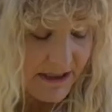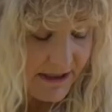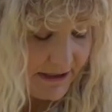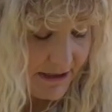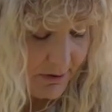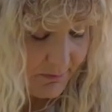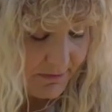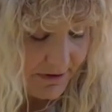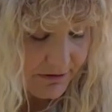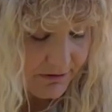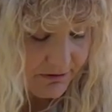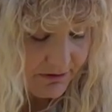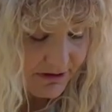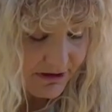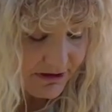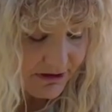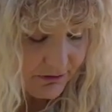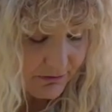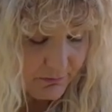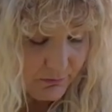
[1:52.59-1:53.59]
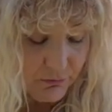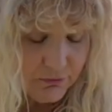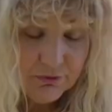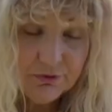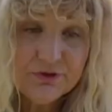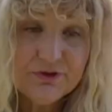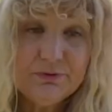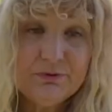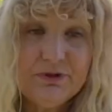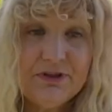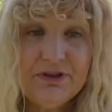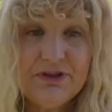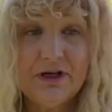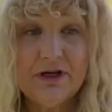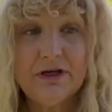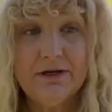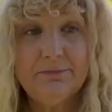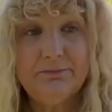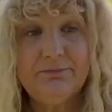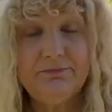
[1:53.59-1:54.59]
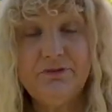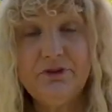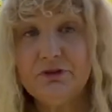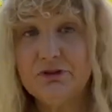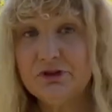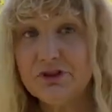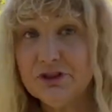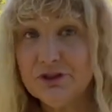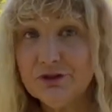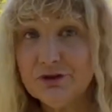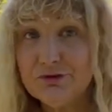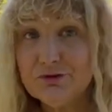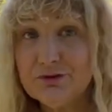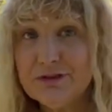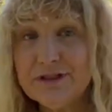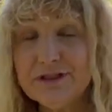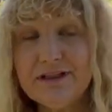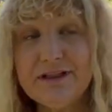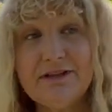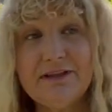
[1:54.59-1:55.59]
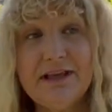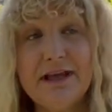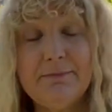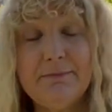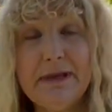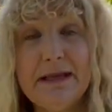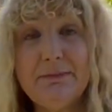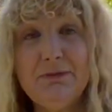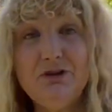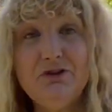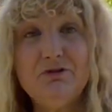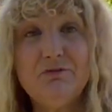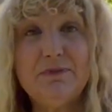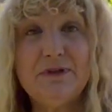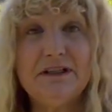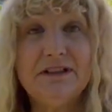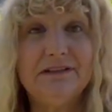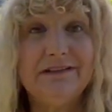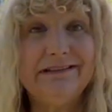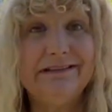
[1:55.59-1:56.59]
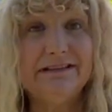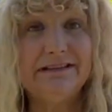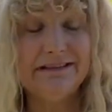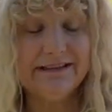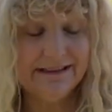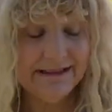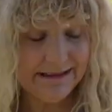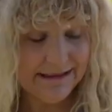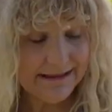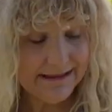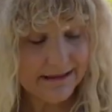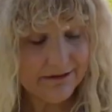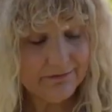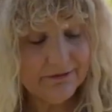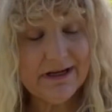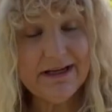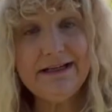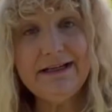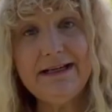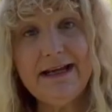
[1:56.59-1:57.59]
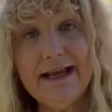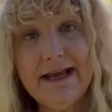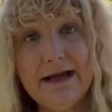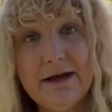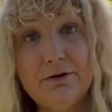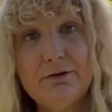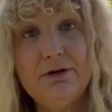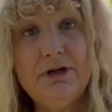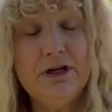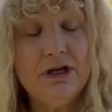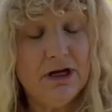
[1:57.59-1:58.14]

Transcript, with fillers: Now, whether these are rules with um, your children that maybe you've been a little lenient right now,